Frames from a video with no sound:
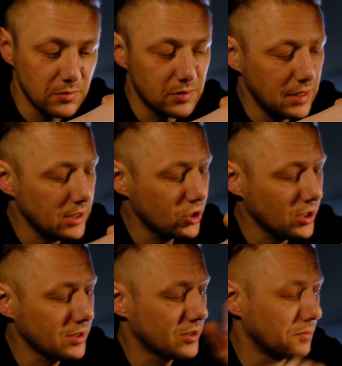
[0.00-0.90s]
Take a
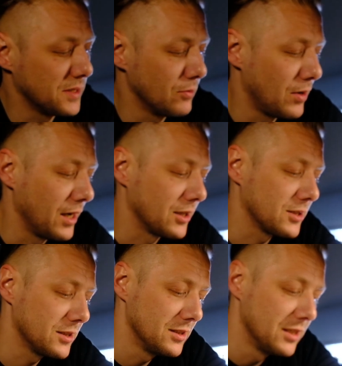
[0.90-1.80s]
shot at something wild.
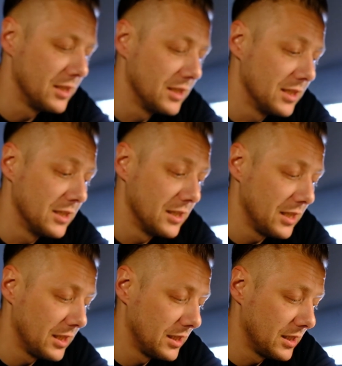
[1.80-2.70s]

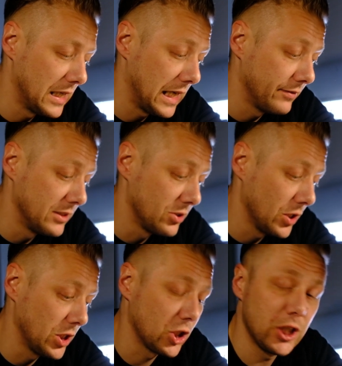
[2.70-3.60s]
I've
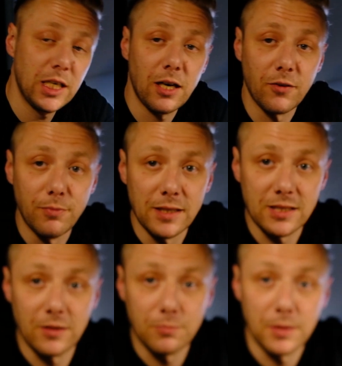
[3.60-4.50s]
enjoyed the shit out of
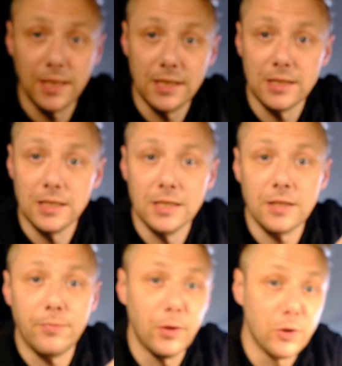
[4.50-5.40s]
myself playing
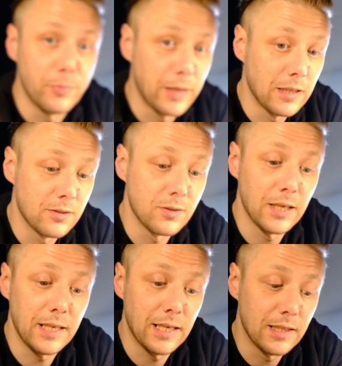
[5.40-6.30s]
Death by Audio pedals
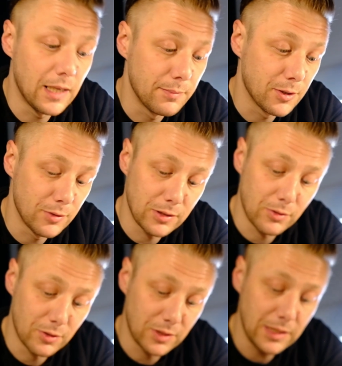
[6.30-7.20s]
today, and I'm going to
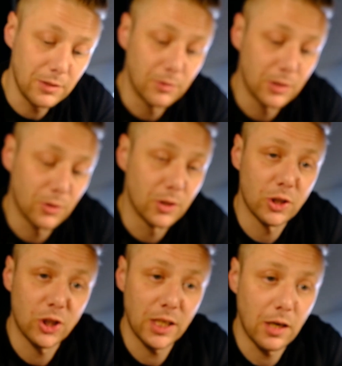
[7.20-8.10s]
continue enjoying the
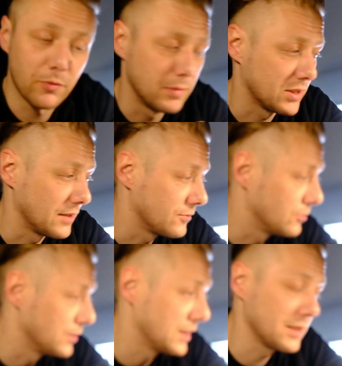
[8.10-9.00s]
shit out of myself
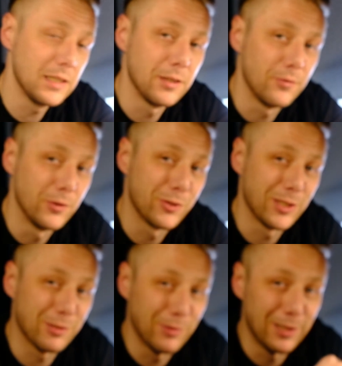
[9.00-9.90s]
doing that in the future
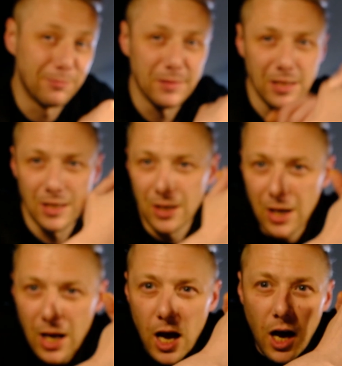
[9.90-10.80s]
as well.
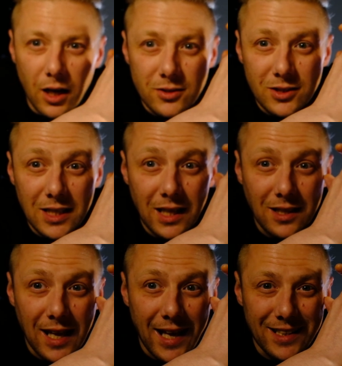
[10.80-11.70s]
Until
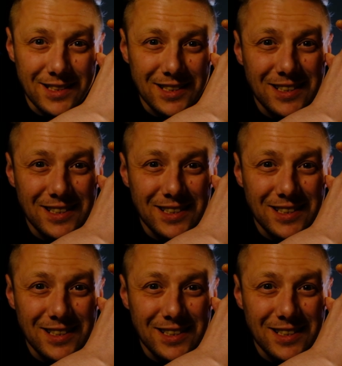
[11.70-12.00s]
then.